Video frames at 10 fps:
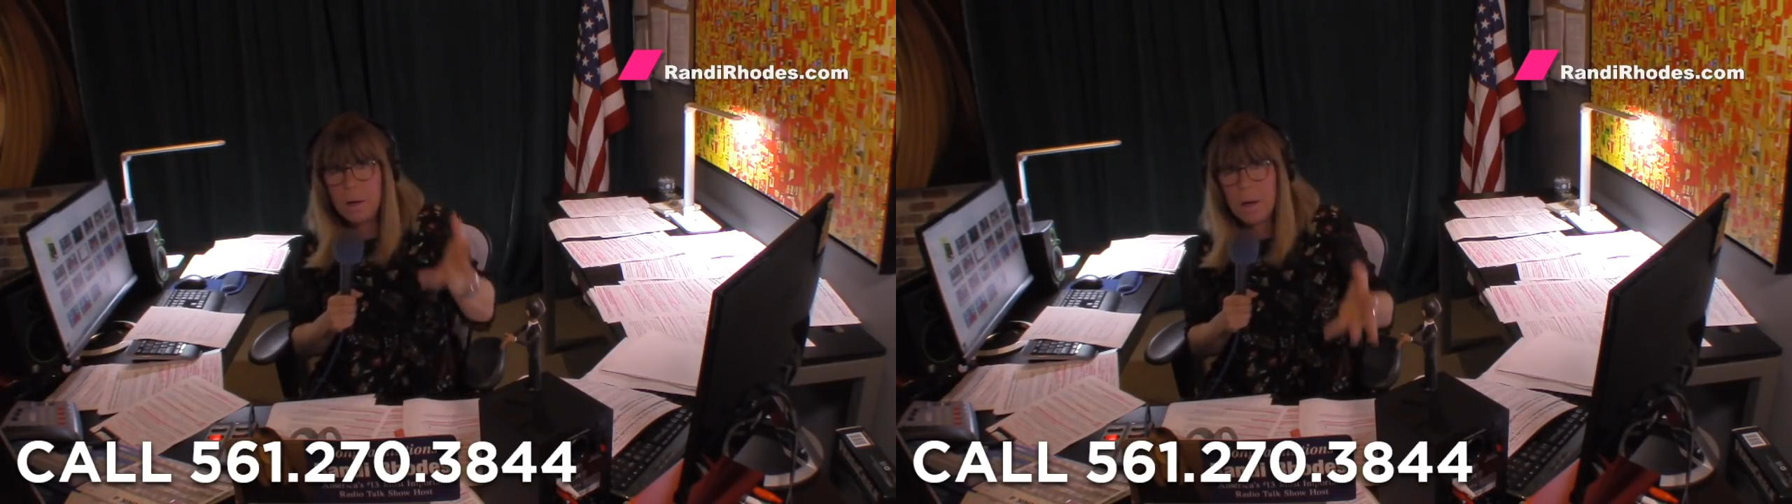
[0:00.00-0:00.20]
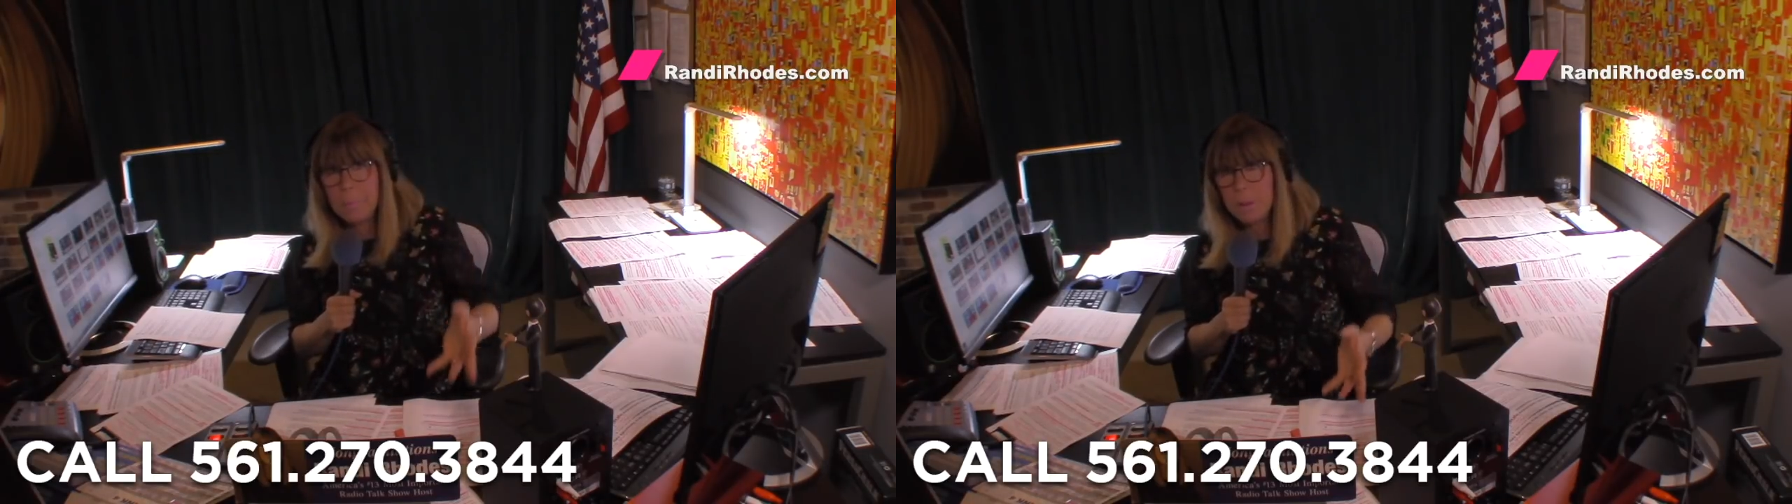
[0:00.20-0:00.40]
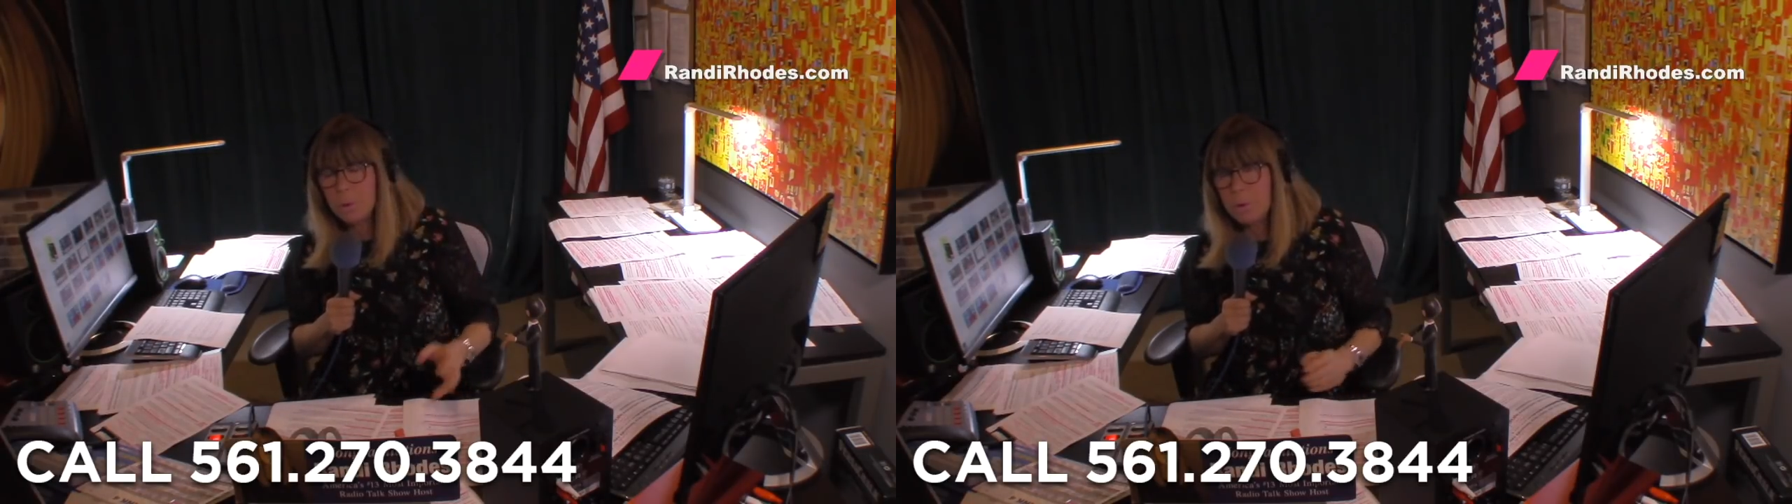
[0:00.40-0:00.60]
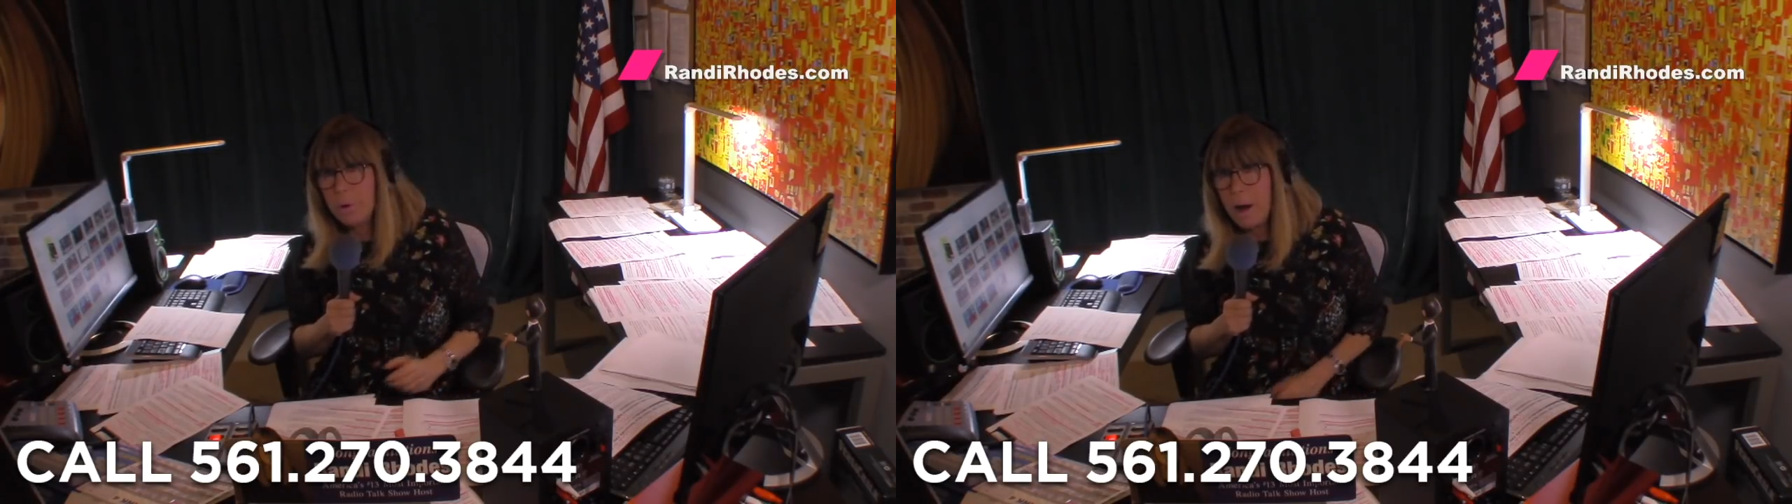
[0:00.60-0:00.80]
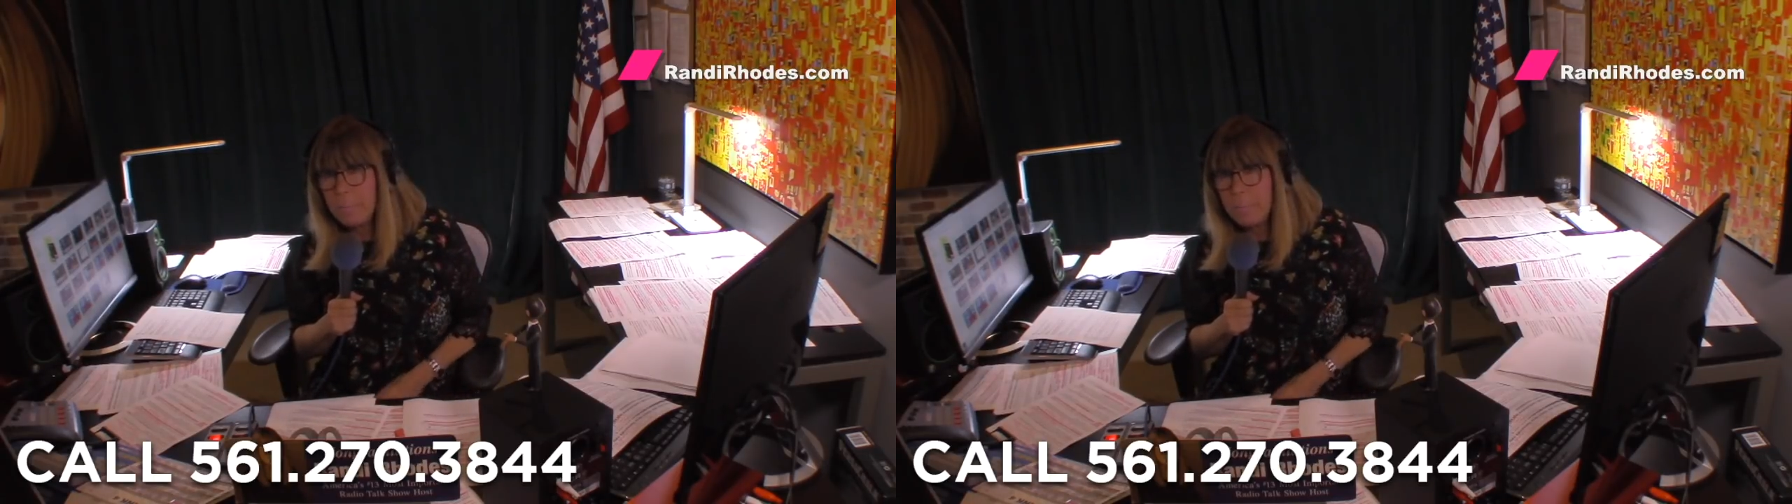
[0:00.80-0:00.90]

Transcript: uh, coming through your